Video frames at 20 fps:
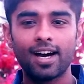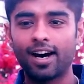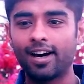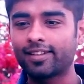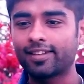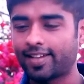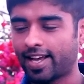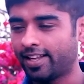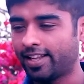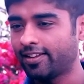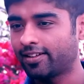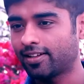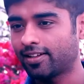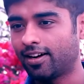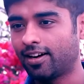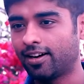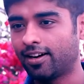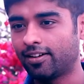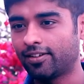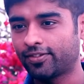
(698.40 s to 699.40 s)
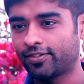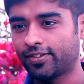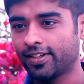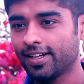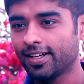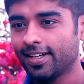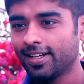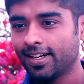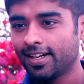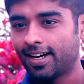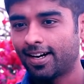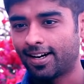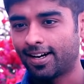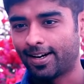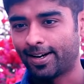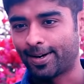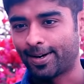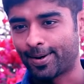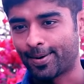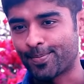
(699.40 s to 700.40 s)
a sense of,
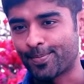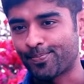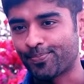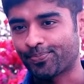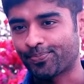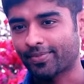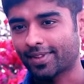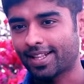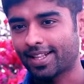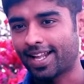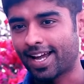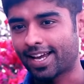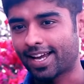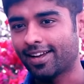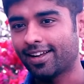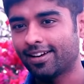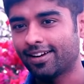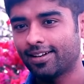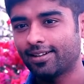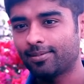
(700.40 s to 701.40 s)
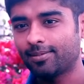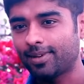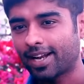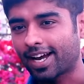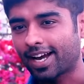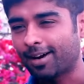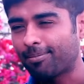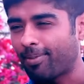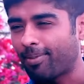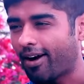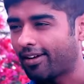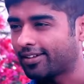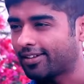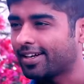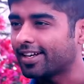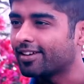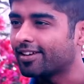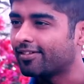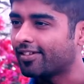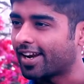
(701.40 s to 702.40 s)
like, you know, like a
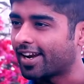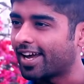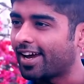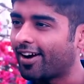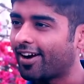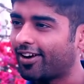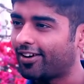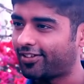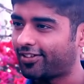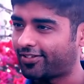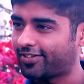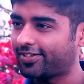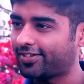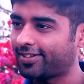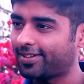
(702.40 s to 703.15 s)
positive ray of,